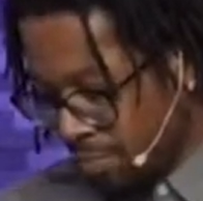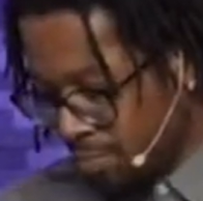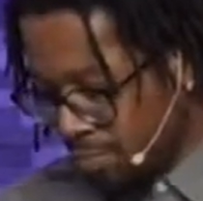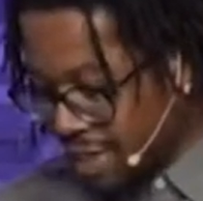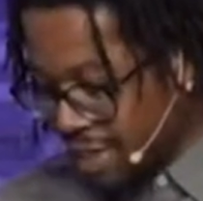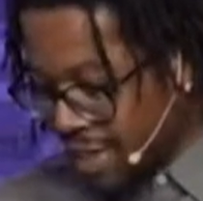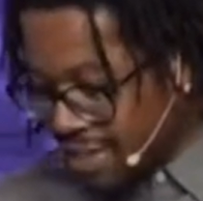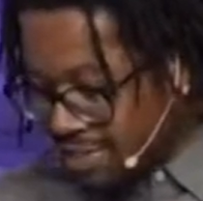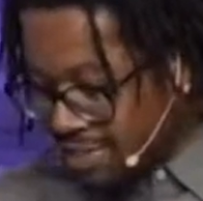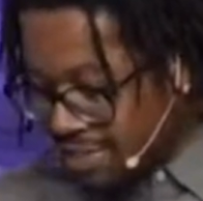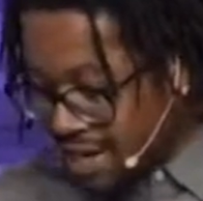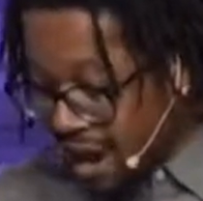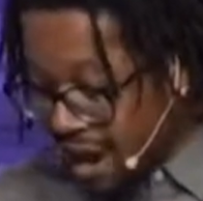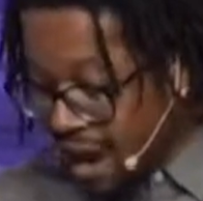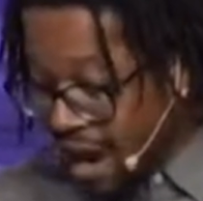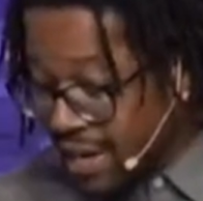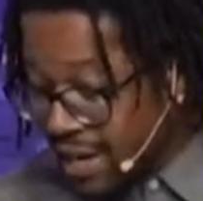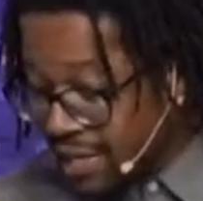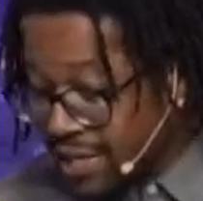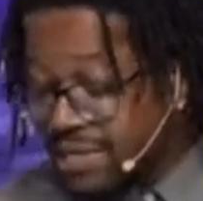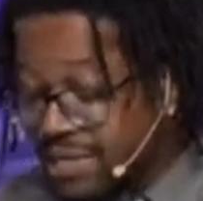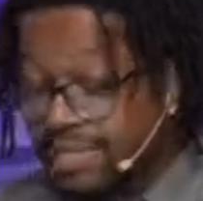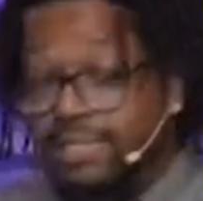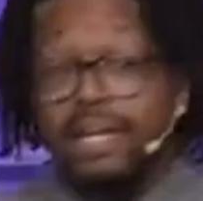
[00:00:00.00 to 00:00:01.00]
Yes,
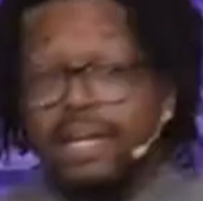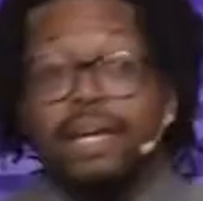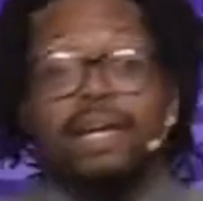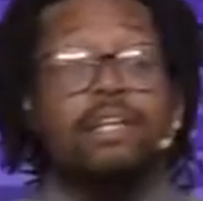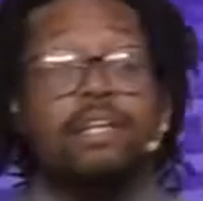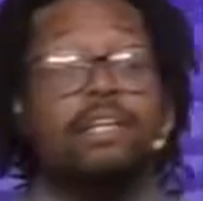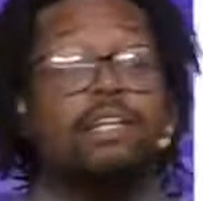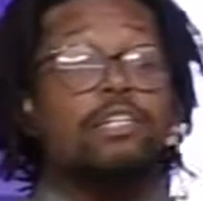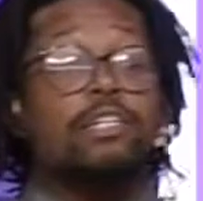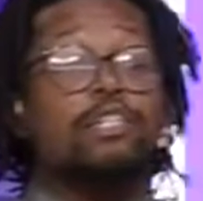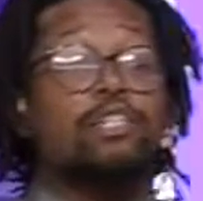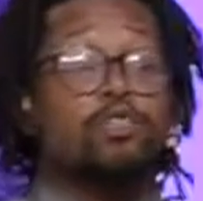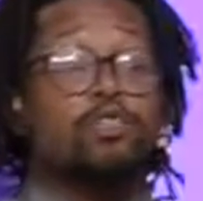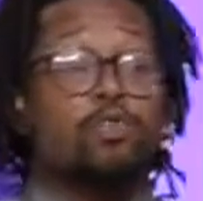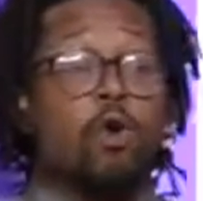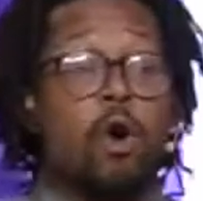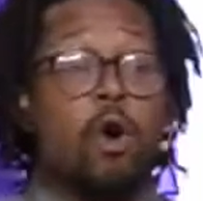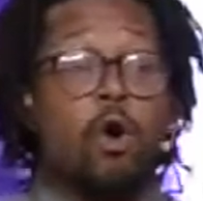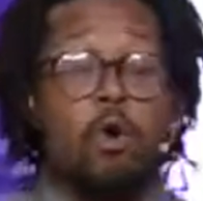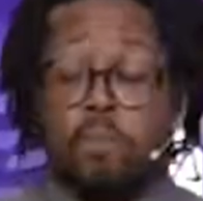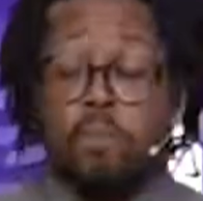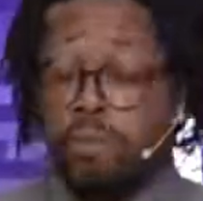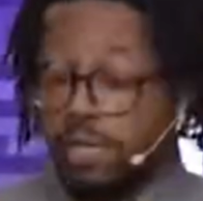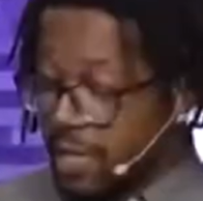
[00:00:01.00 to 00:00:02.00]
God is in
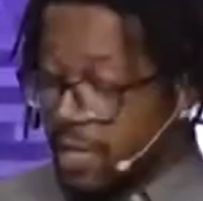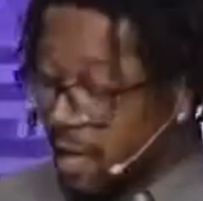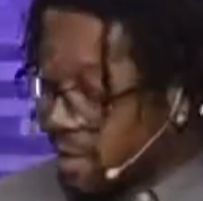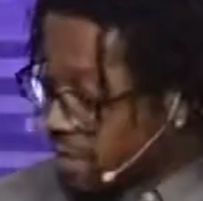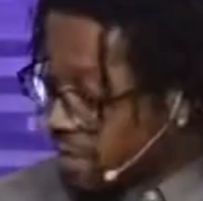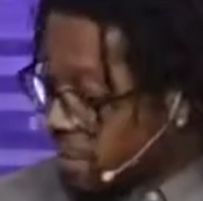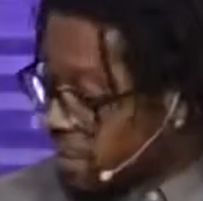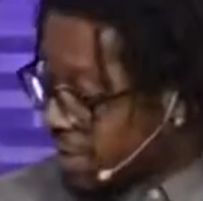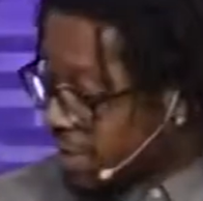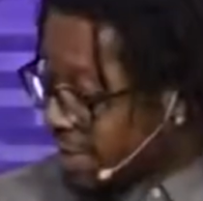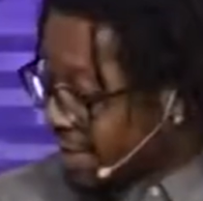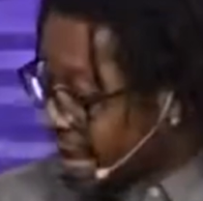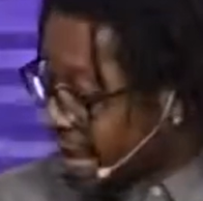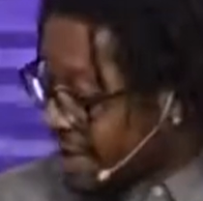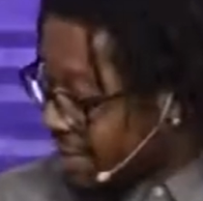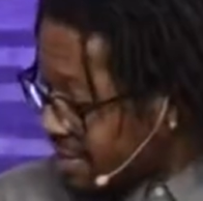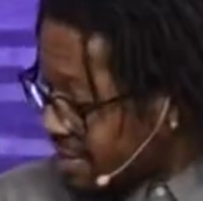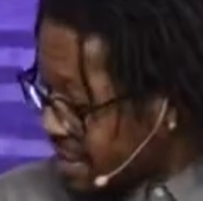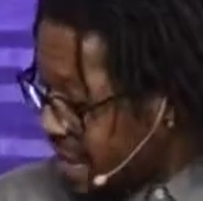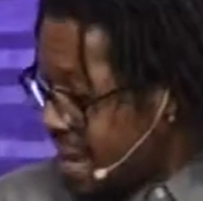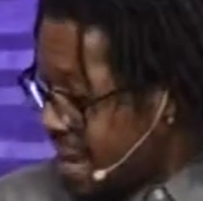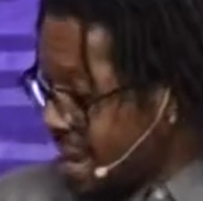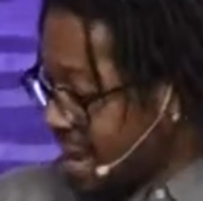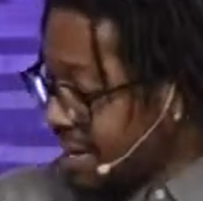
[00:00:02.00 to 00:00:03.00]
control, beloved, but that
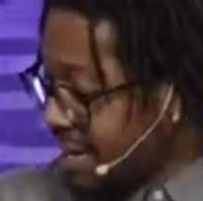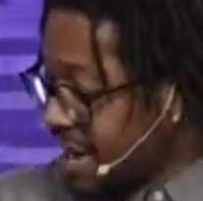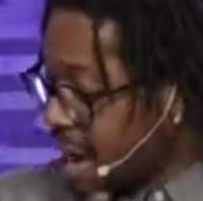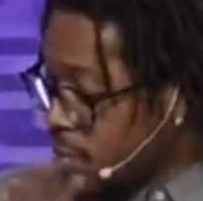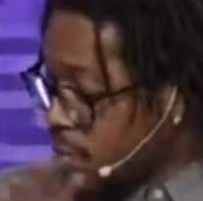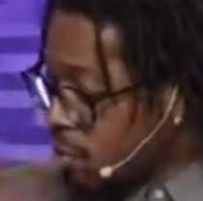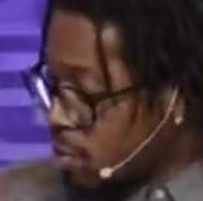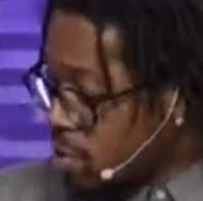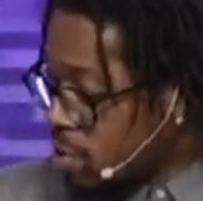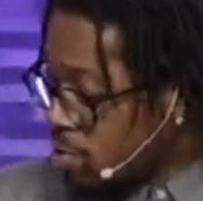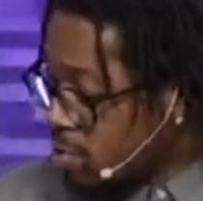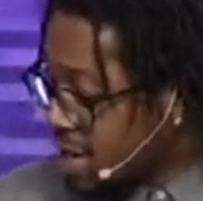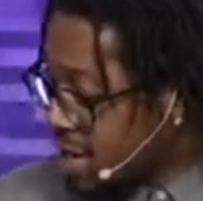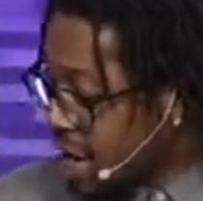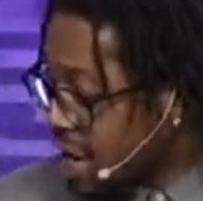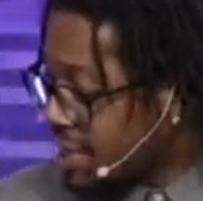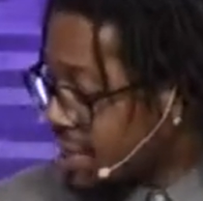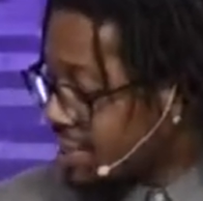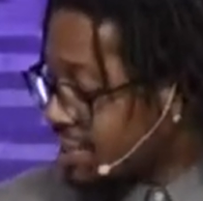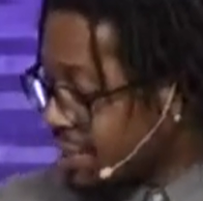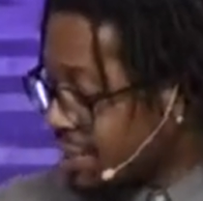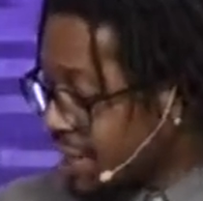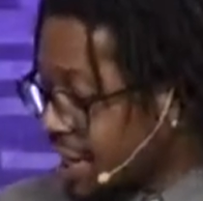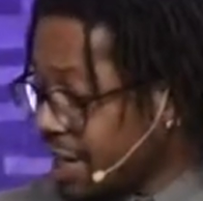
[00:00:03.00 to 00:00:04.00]
and that will
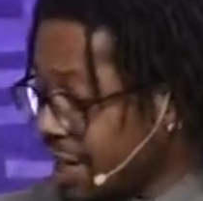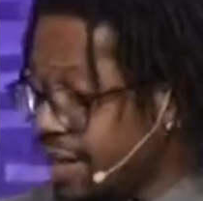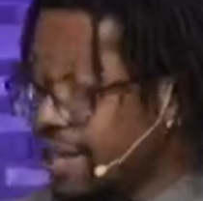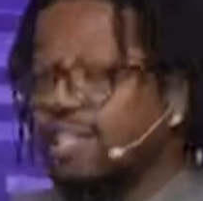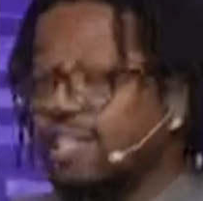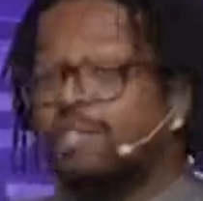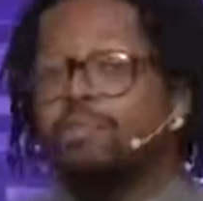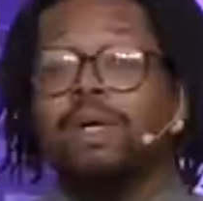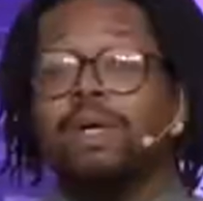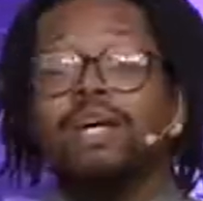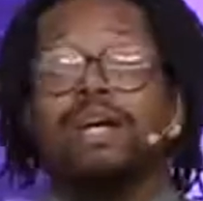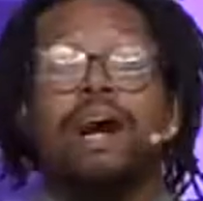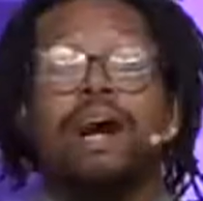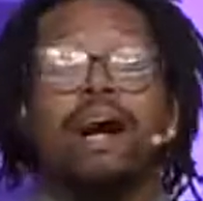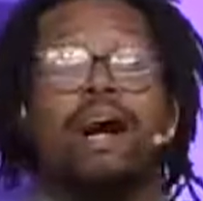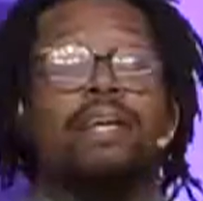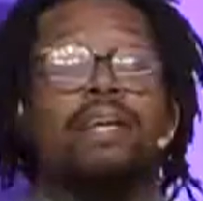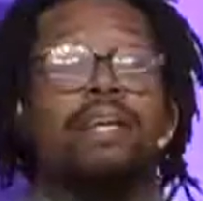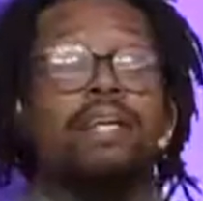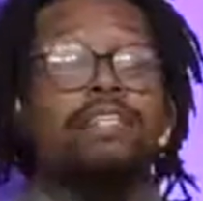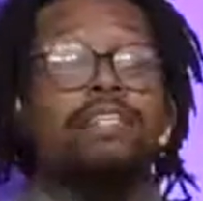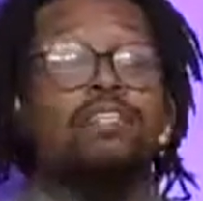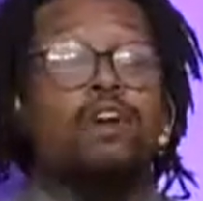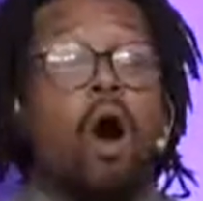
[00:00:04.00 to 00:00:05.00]
not change, but
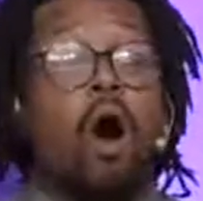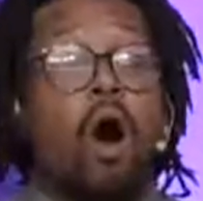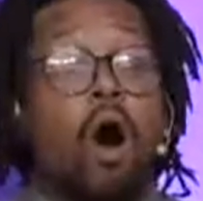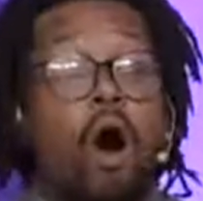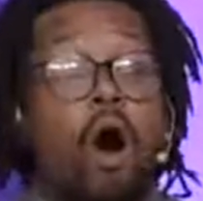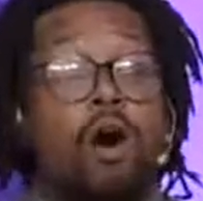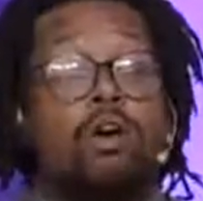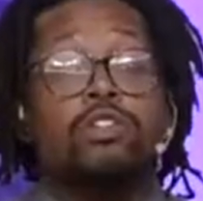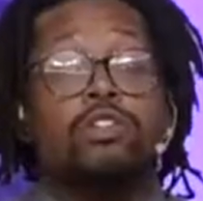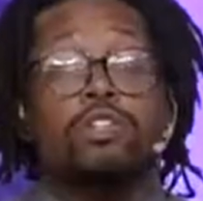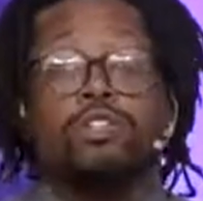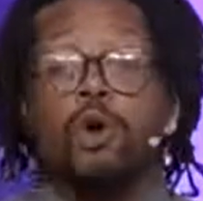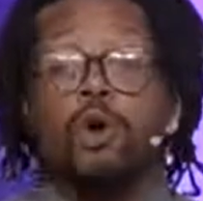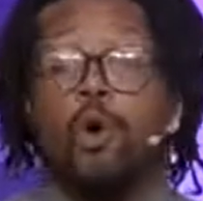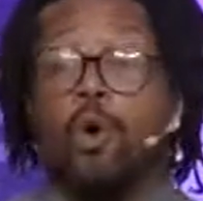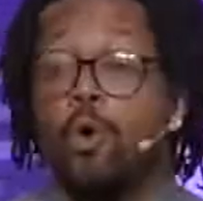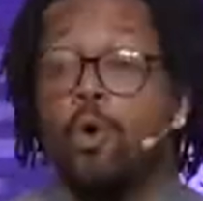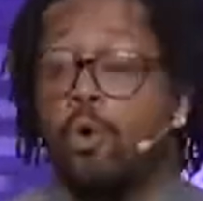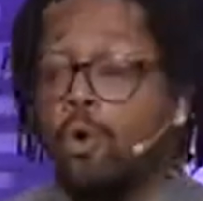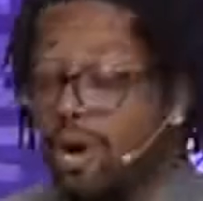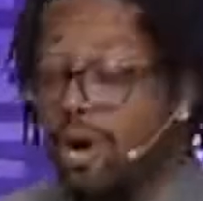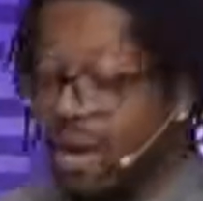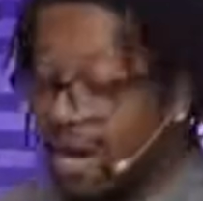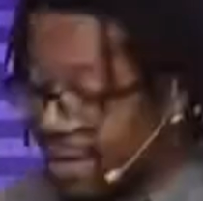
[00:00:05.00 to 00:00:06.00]
God is
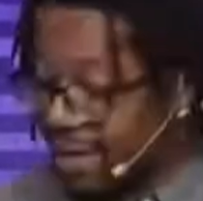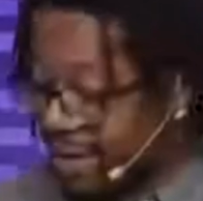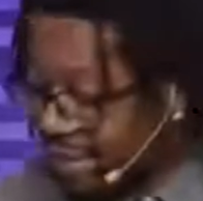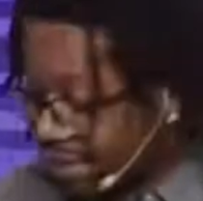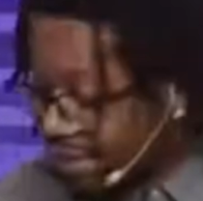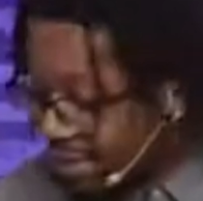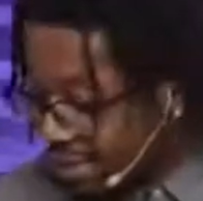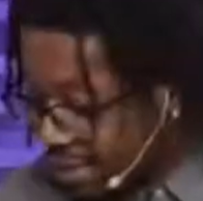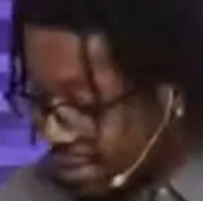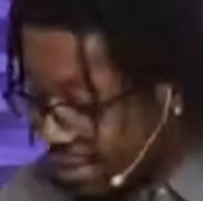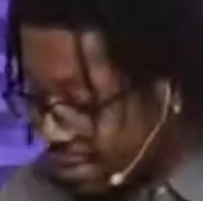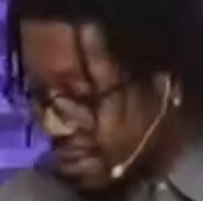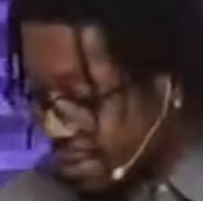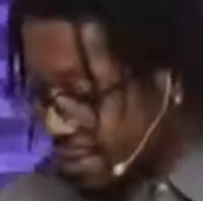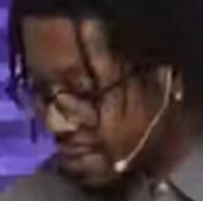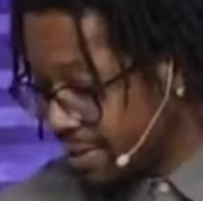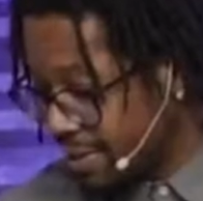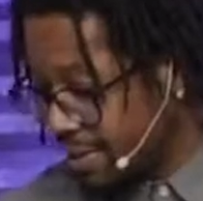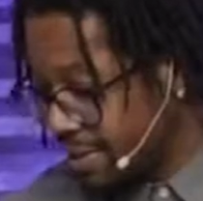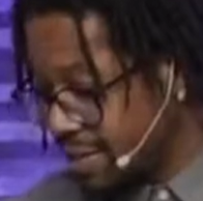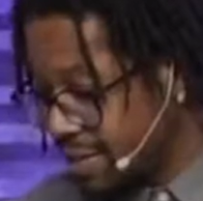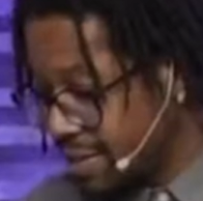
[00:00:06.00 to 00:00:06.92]
also good.